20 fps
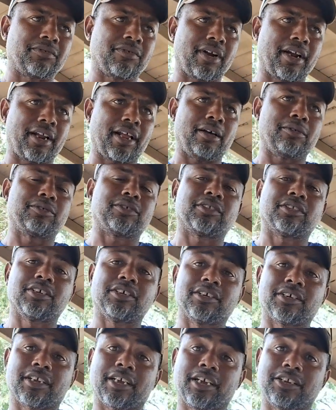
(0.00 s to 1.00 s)
Right, I was
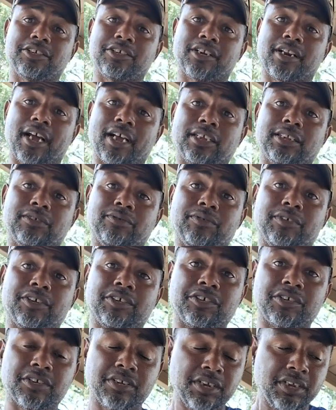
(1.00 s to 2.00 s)
still catching nice
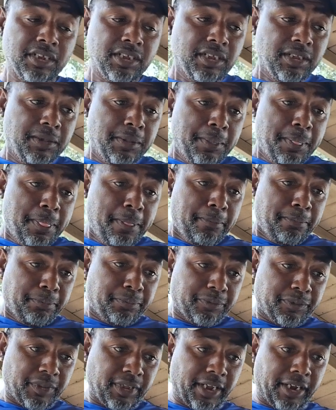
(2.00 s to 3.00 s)
fish.
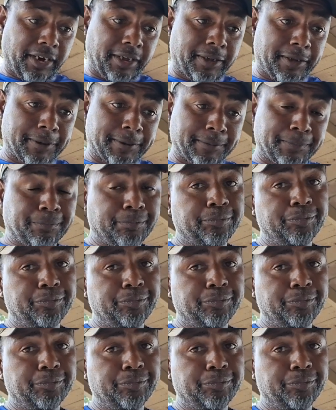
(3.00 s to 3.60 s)
You know,